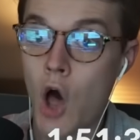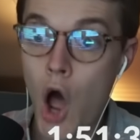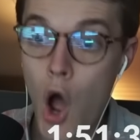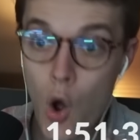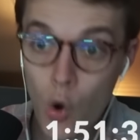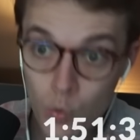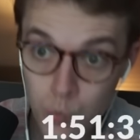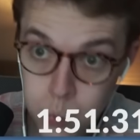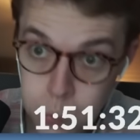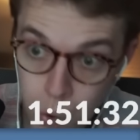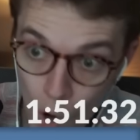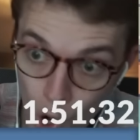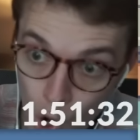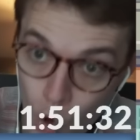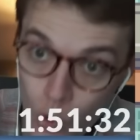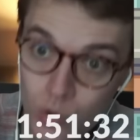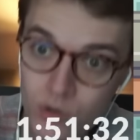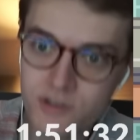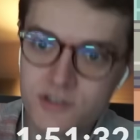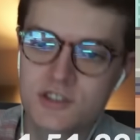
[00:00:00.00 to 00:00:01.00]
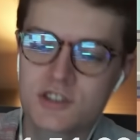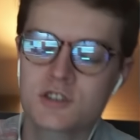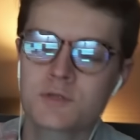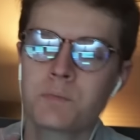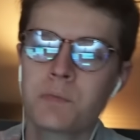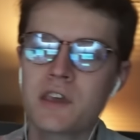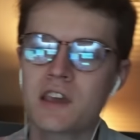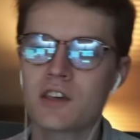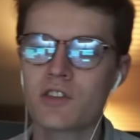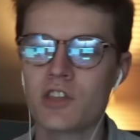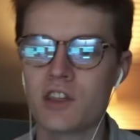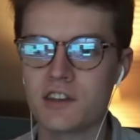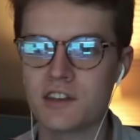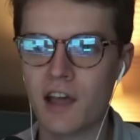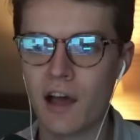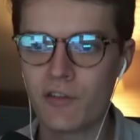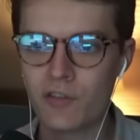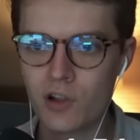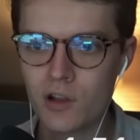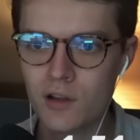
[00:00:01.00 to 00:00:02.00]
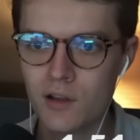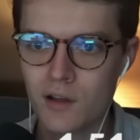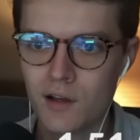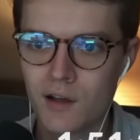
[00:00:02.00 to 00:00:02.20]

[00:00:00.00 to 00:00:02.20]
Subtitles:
Whoa! Speak of the devil.